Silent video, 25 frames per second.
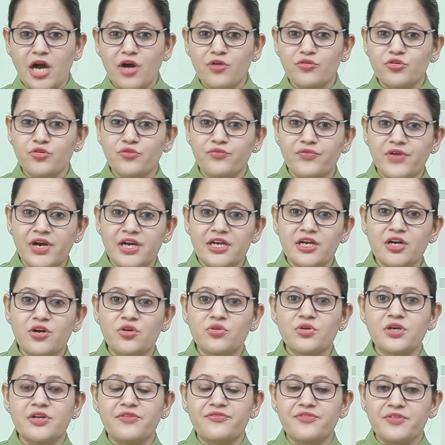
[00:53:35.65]
how to find
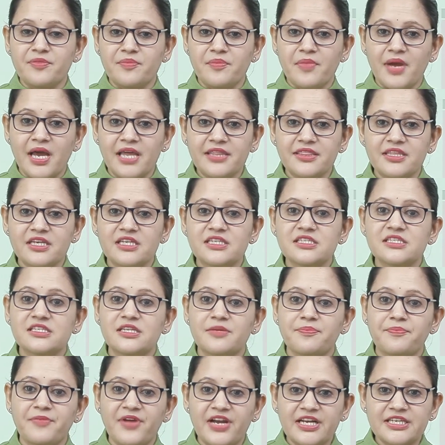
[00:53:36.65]
out different methods,
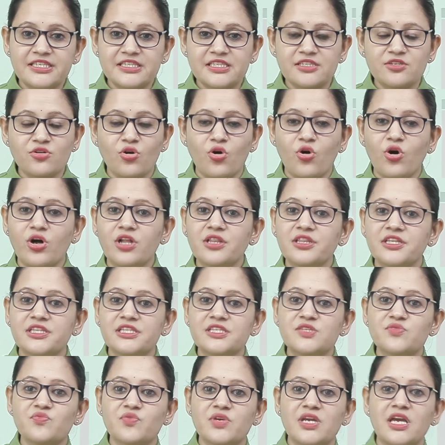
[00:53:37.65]
the pattern, all
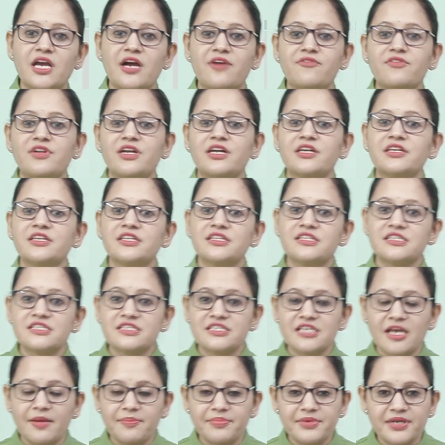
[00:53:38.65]
this we have learned in this
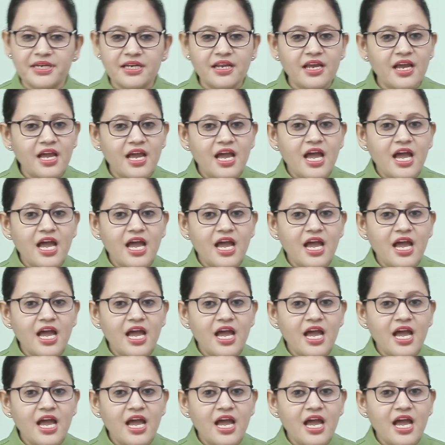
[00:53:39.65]
chapter.